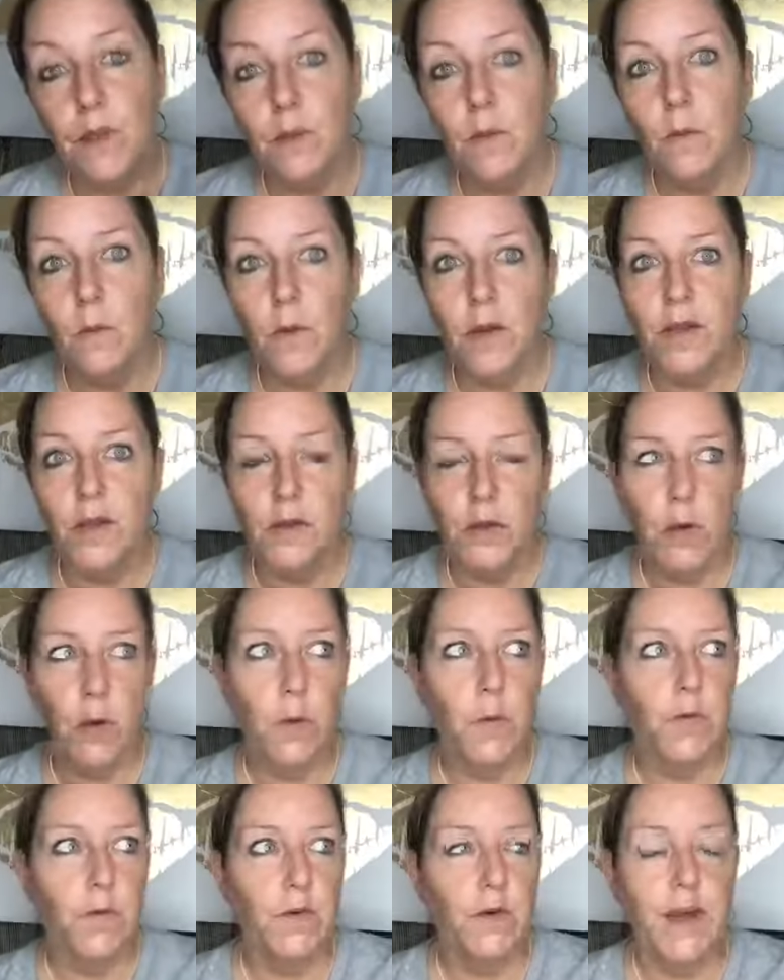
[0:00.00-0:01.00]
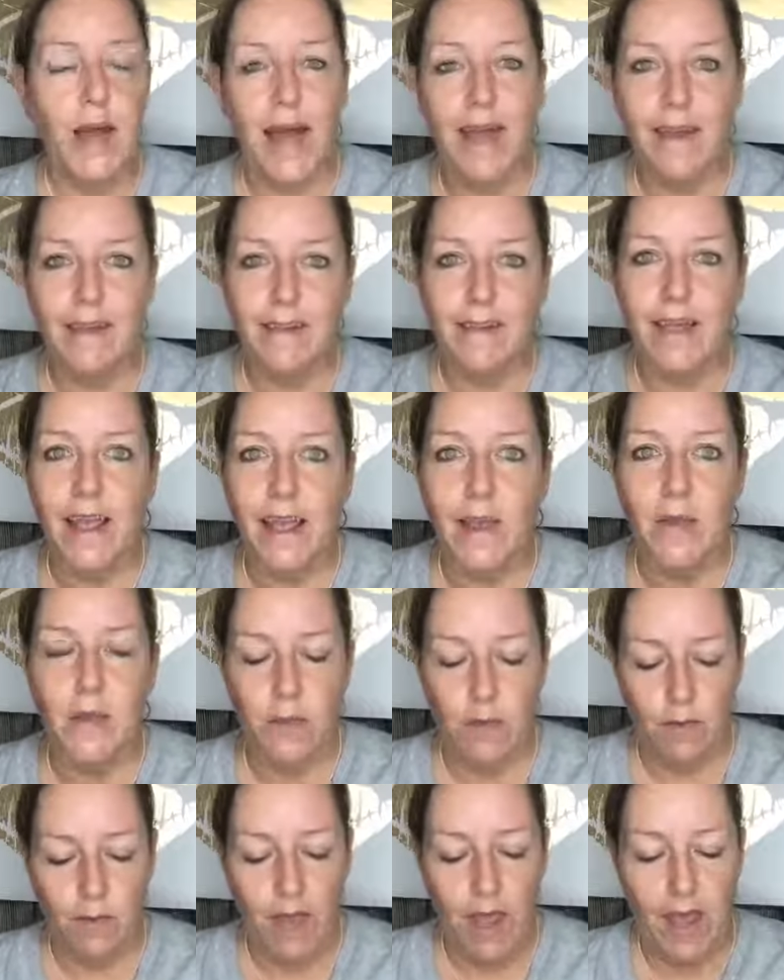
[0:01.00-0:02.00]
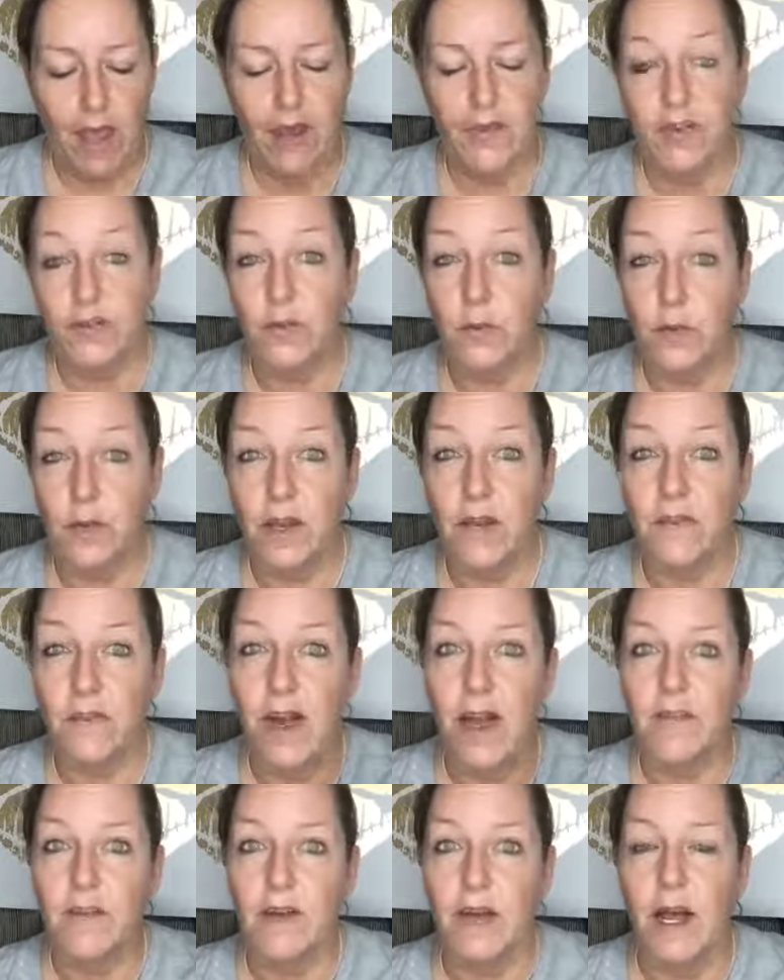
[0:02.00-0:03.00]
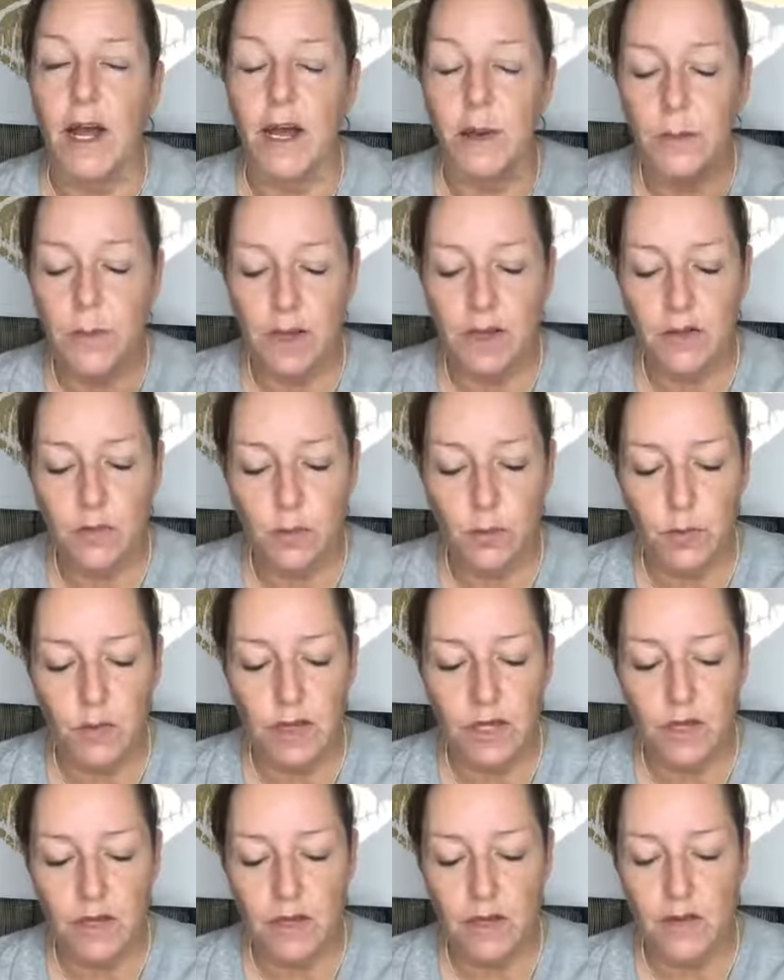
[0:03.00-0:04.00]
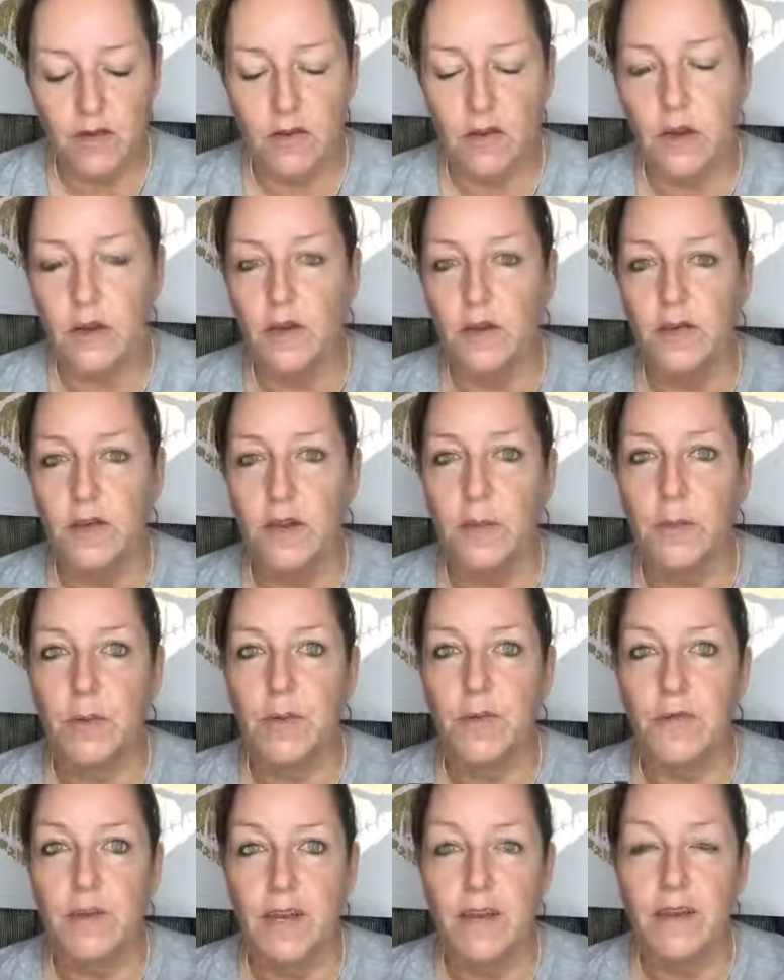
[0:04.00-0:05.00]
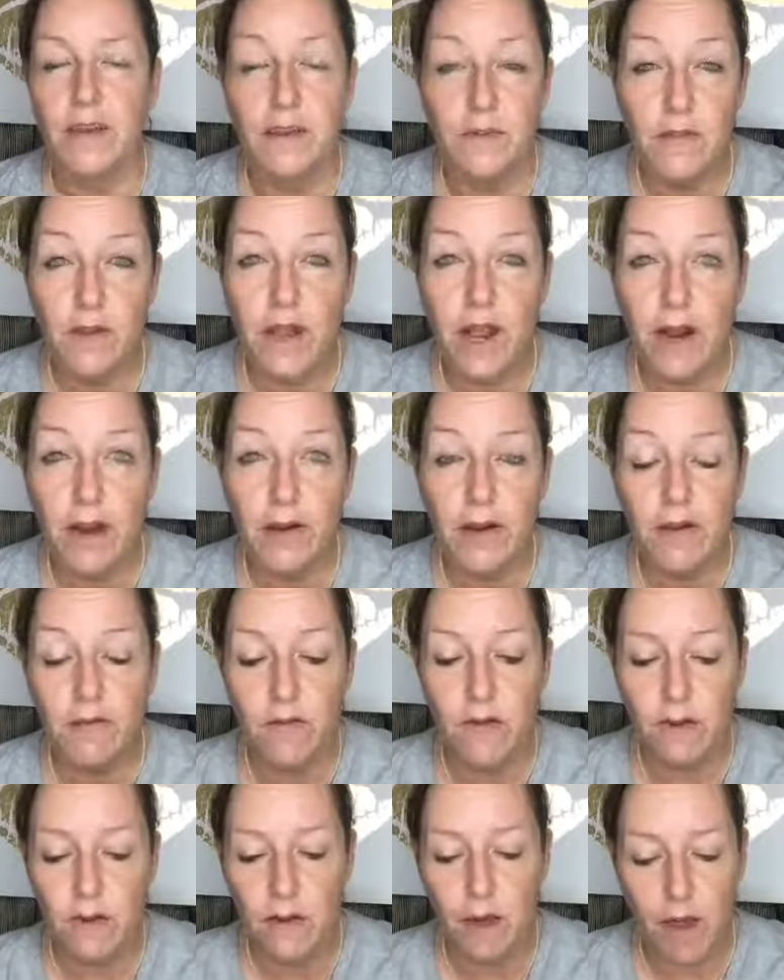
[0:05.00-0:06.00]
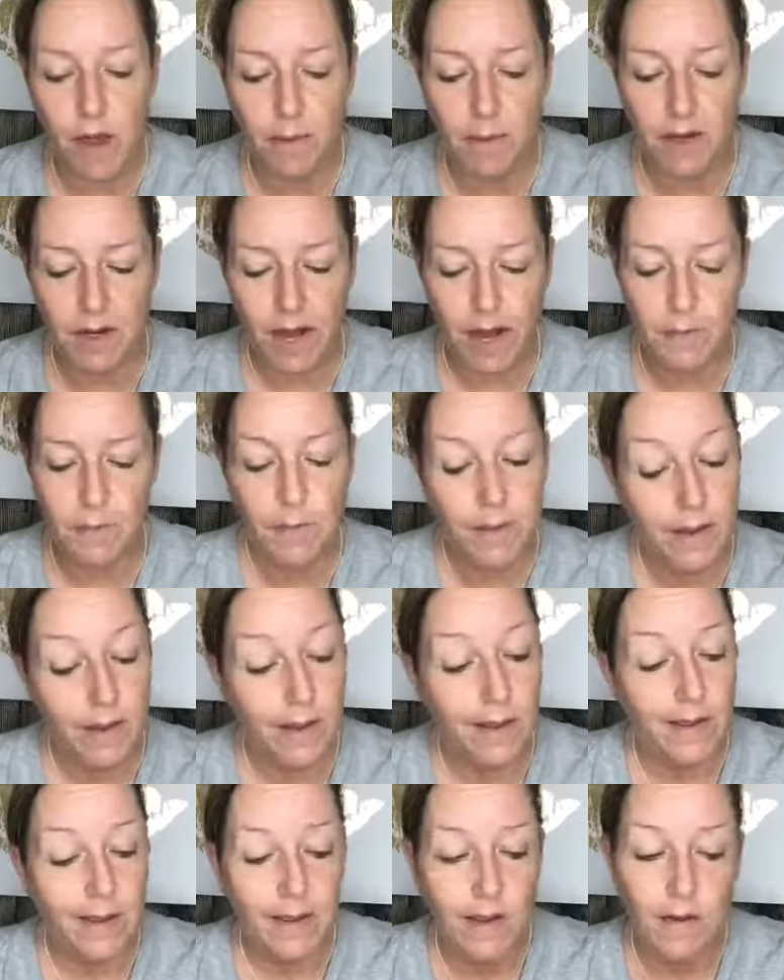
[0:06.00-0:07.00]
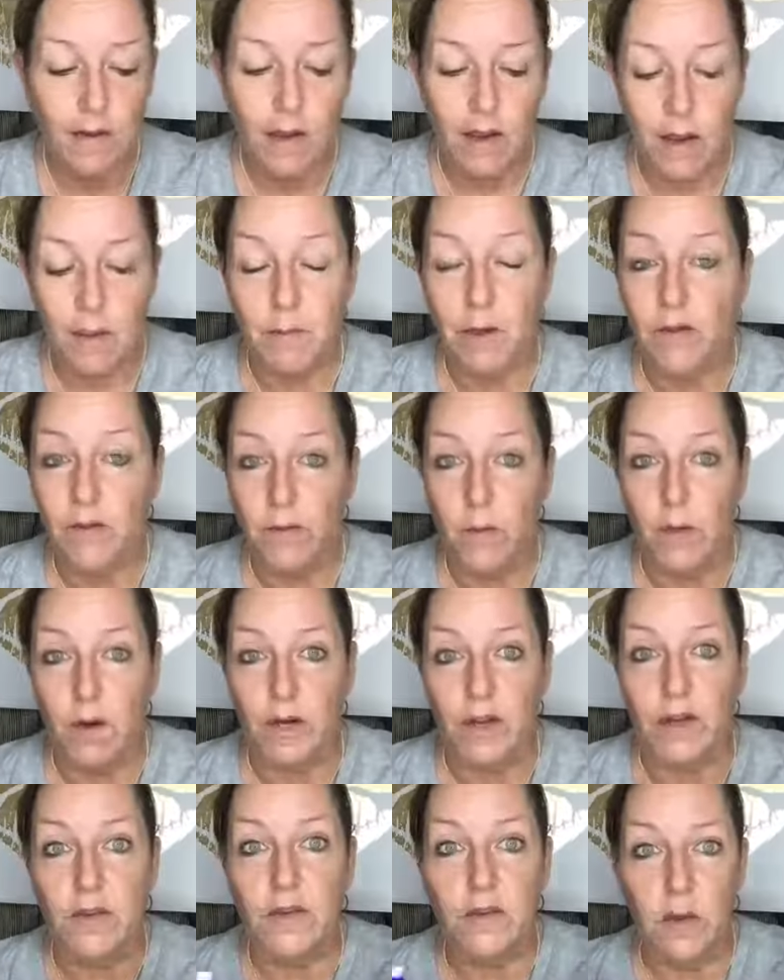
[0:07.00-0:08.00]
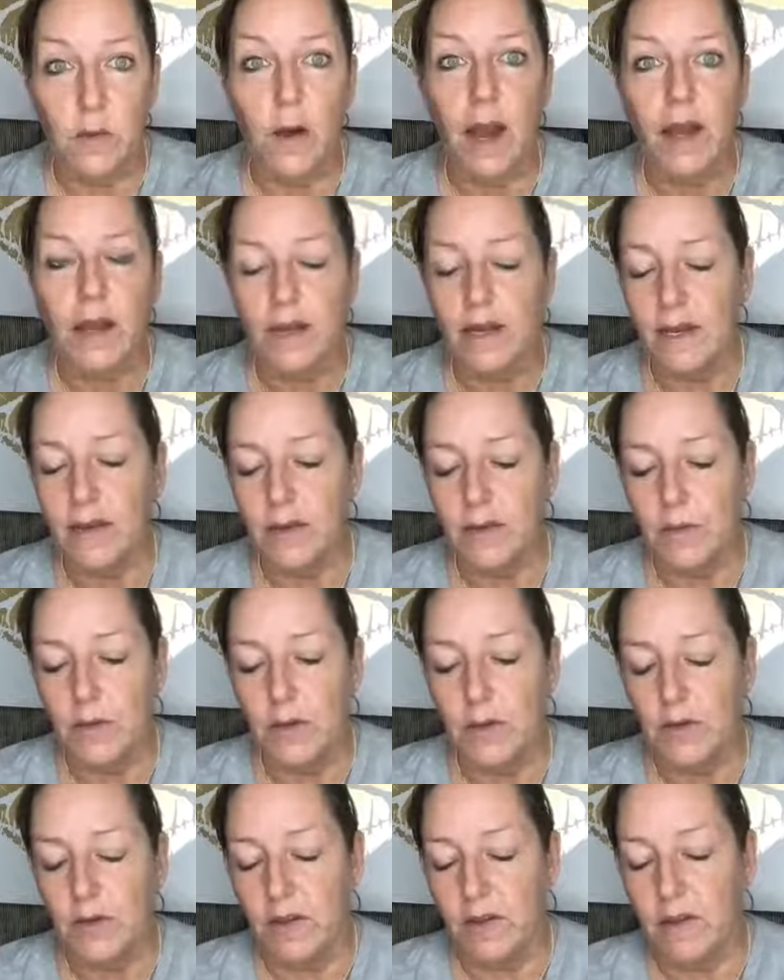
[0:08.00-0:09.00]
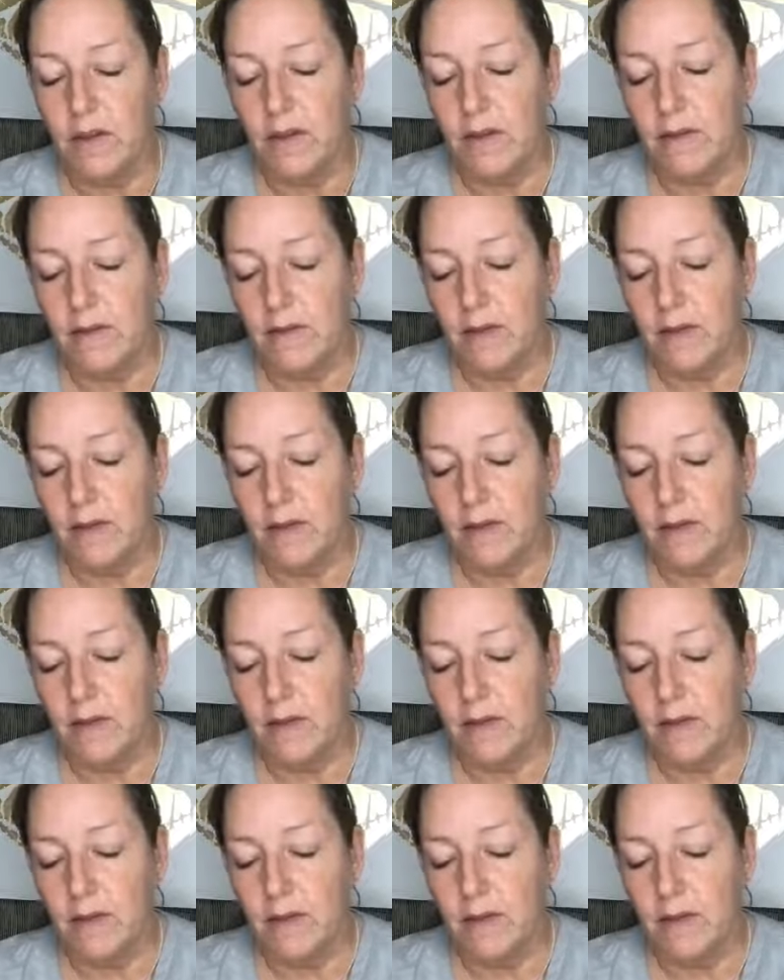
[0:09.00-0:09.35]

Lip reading: When you're over, I say, the age of 25 and up, it's really good to start using preventative care even. I mean, I'm in my 40s, so I need to be using this.